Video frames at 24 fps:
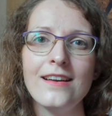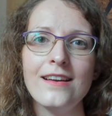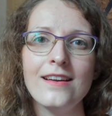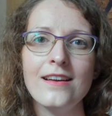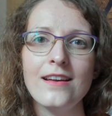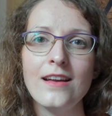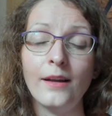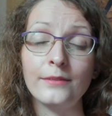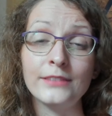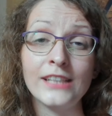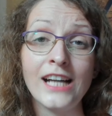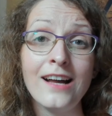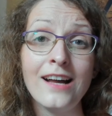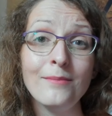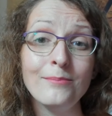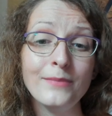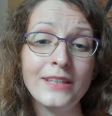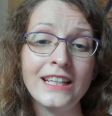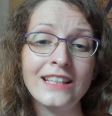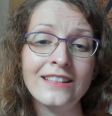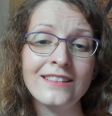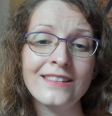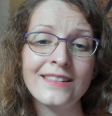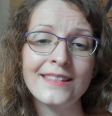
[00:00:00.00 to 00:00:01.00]
Ra
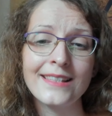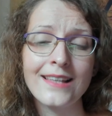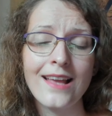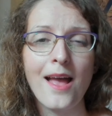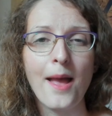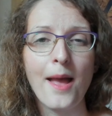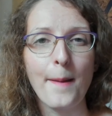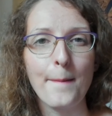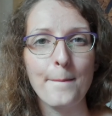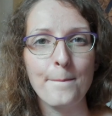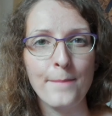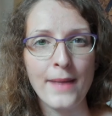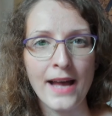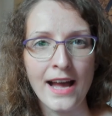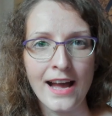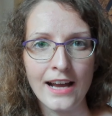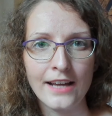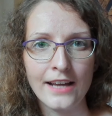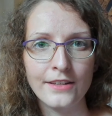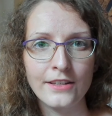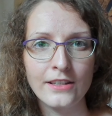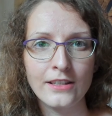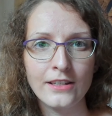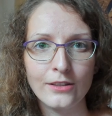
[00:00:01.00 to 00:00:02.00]
means
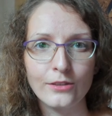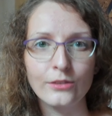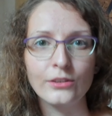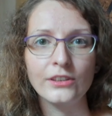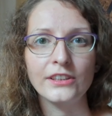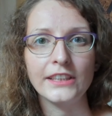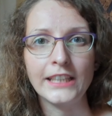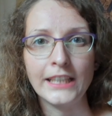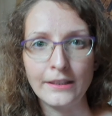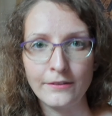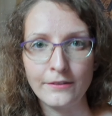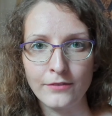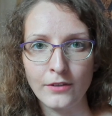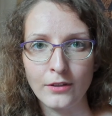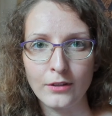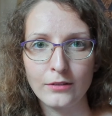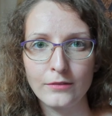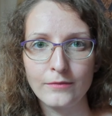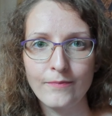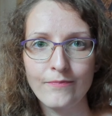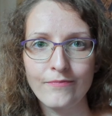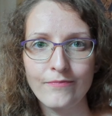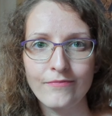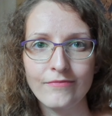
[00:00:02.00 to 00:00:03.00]
bad or evil.
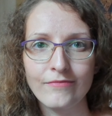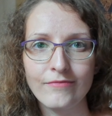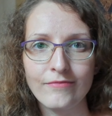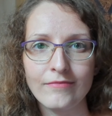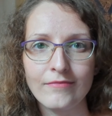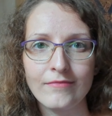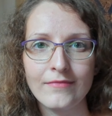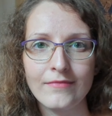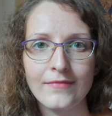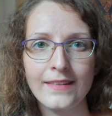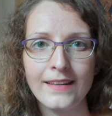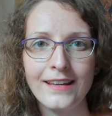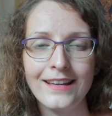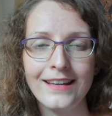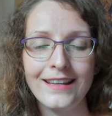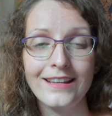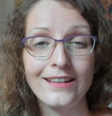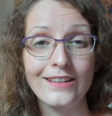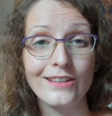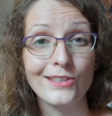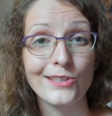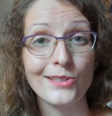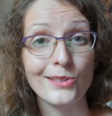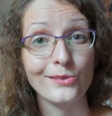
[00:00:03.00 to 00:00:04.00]

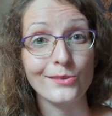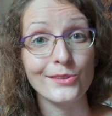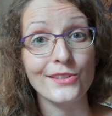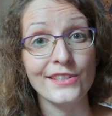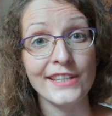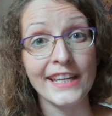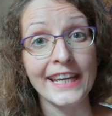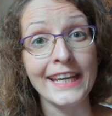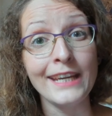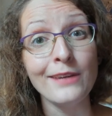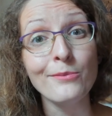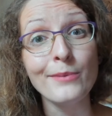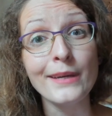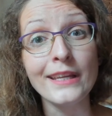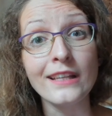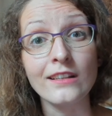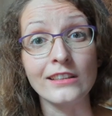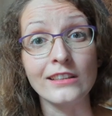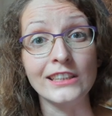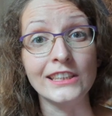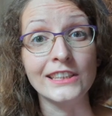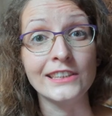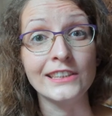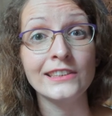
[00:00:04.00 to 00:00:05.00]
So today we
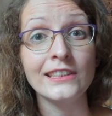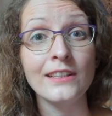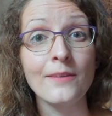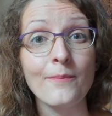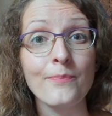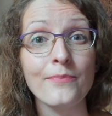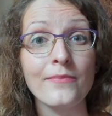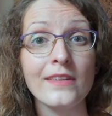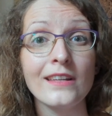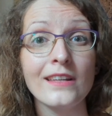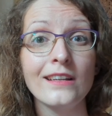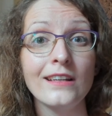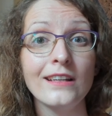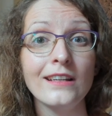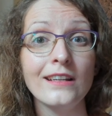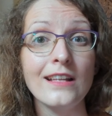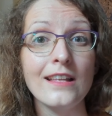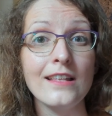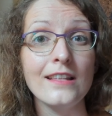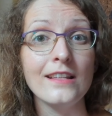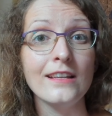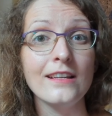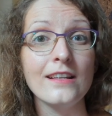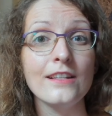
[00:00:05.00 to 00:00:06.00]
learned
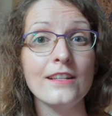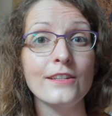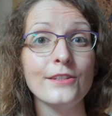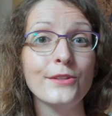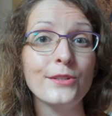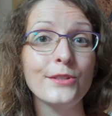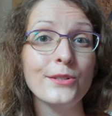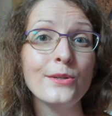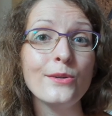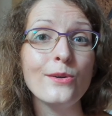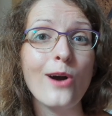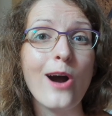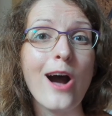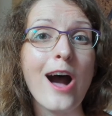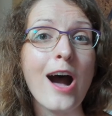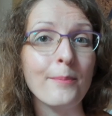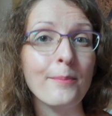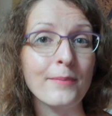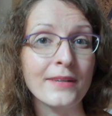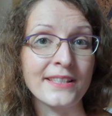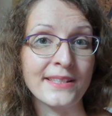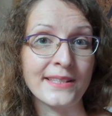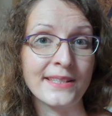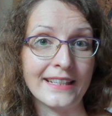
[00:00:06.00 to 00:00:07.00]
two
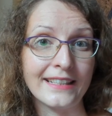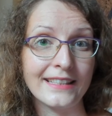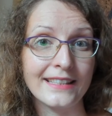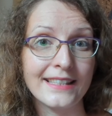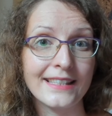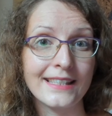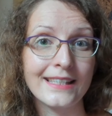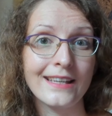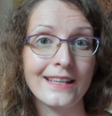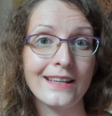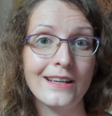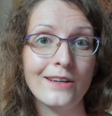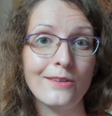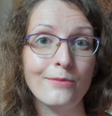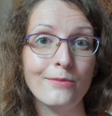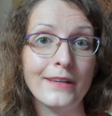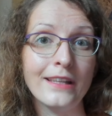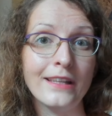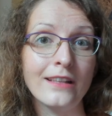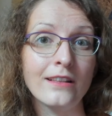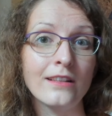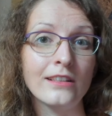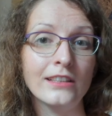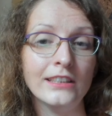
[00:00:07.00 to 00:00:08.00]
opposites. We
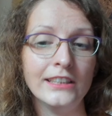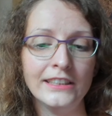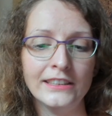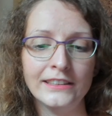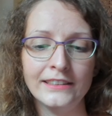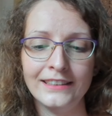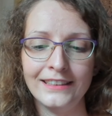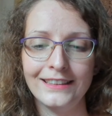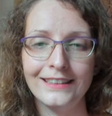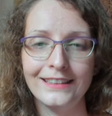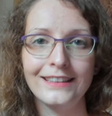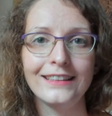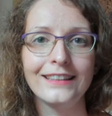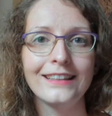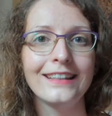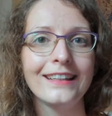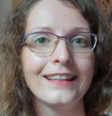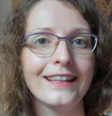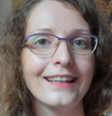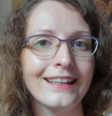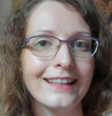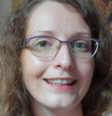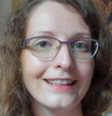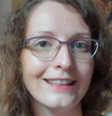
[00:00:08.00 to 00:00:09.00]
learned
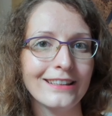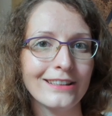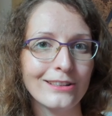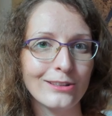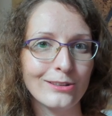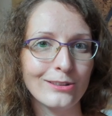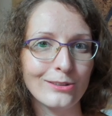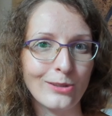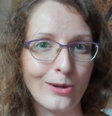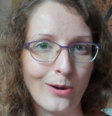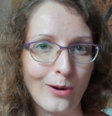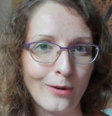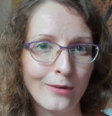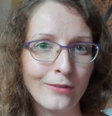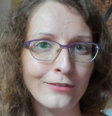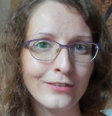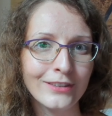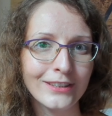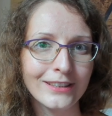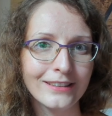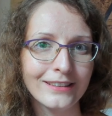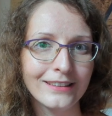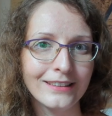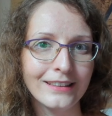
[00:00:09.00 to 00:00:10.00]
Tov
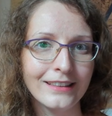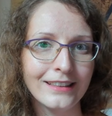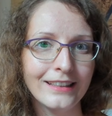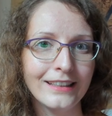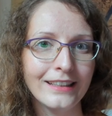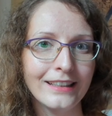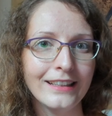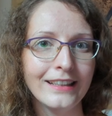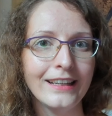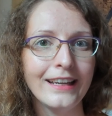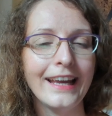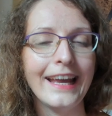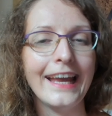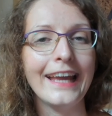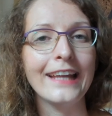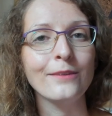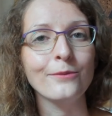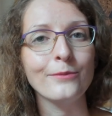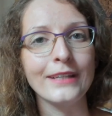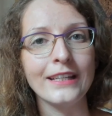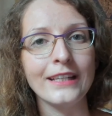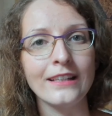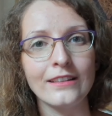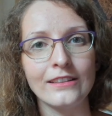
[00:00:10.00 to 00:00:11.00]
and
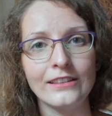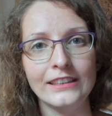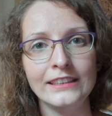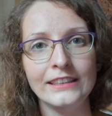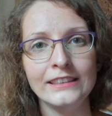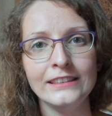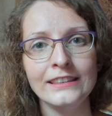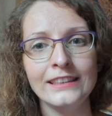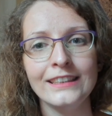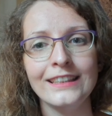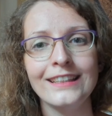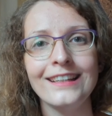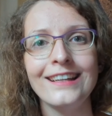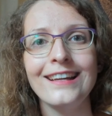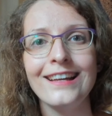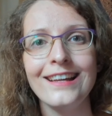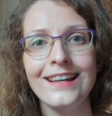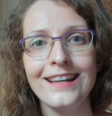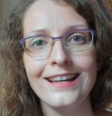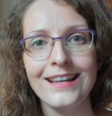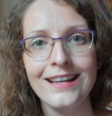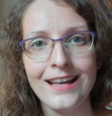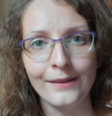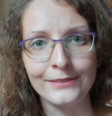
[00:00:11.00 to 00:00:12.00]
we learned
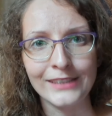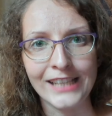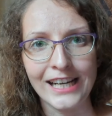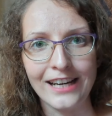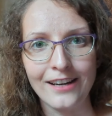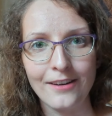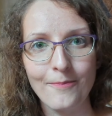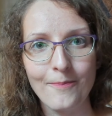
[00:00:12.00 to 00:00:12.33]
Ra.